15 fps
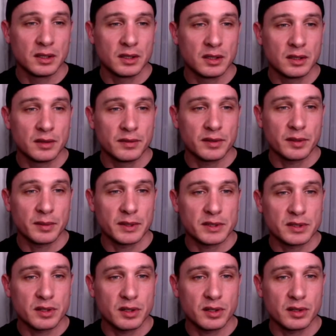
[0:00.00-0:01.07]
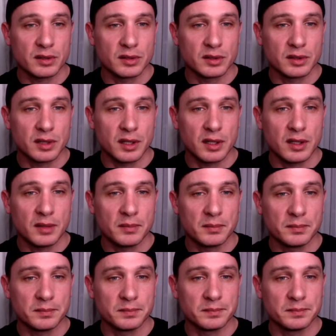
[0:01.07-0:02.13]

I forget what it's called. Um,